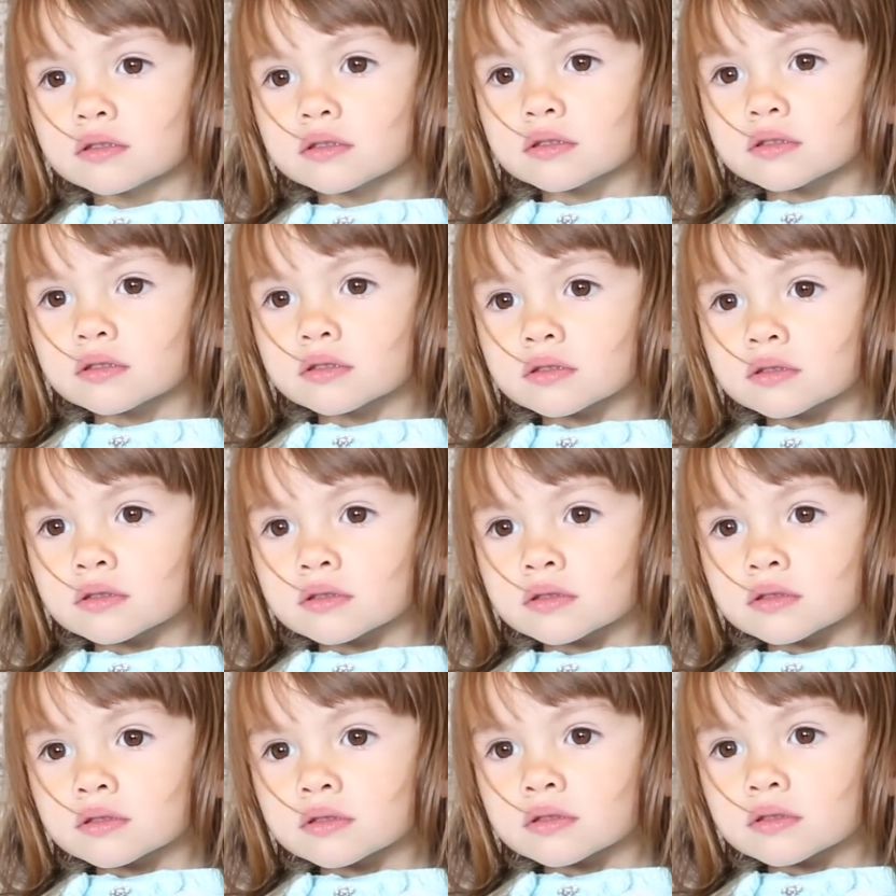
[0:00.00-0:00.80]

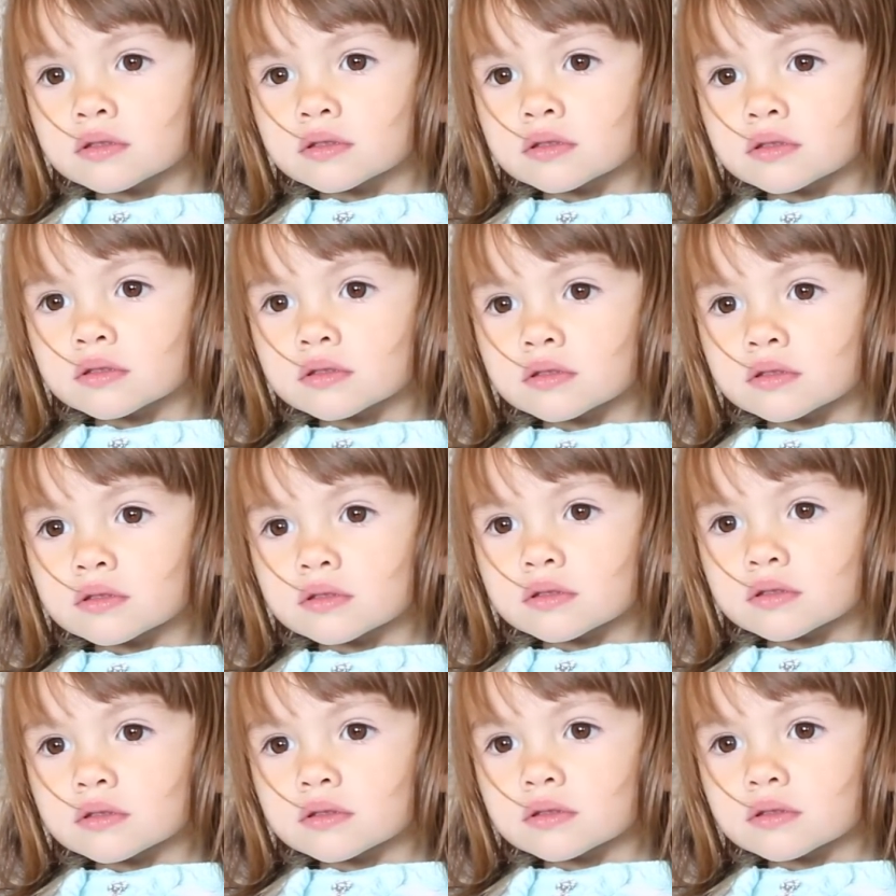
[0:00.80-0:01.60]

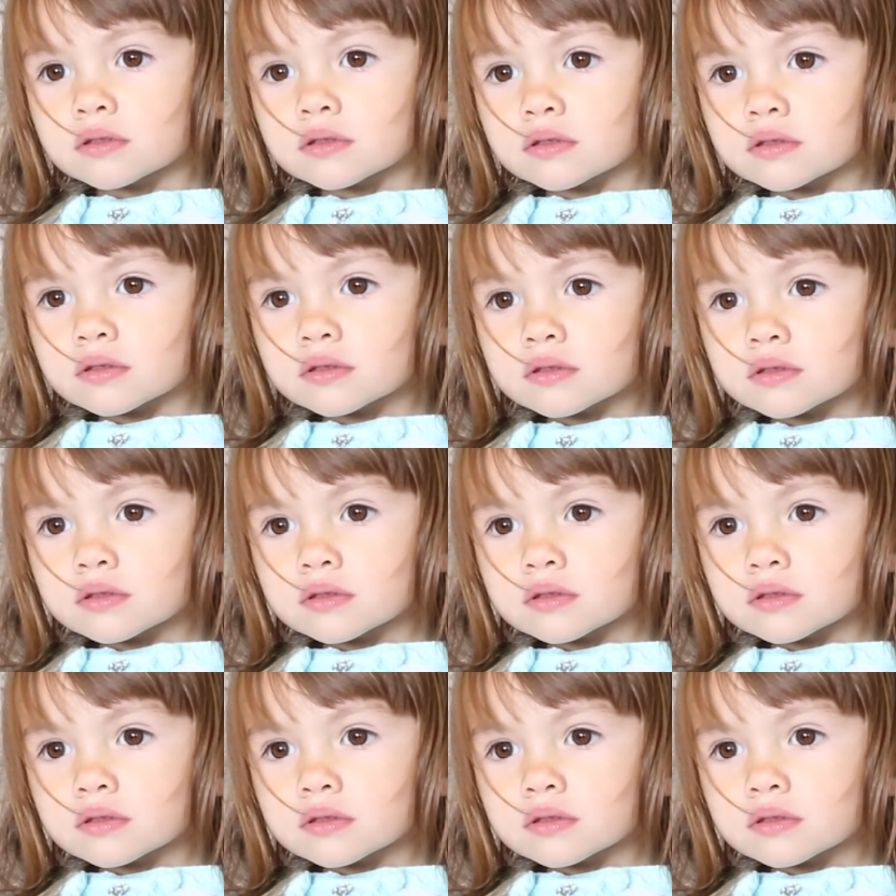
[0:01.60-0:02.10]
No one is speaking in this clip.